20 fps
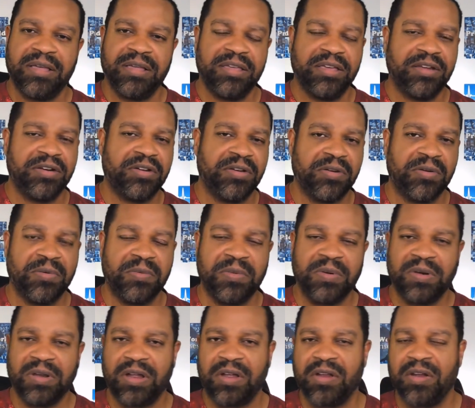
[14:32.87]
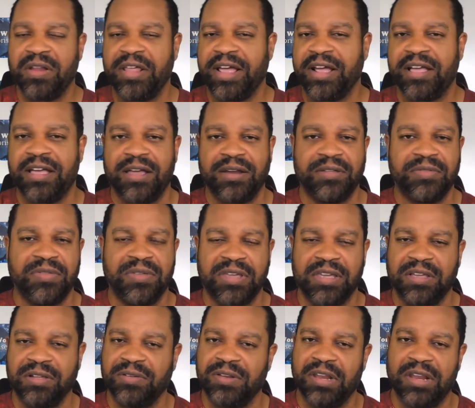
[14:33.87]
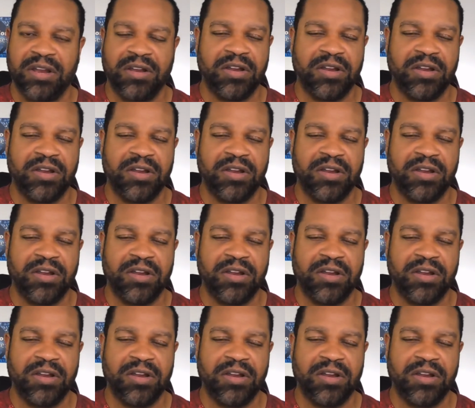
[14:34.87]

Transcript: you know, all that kind of thing.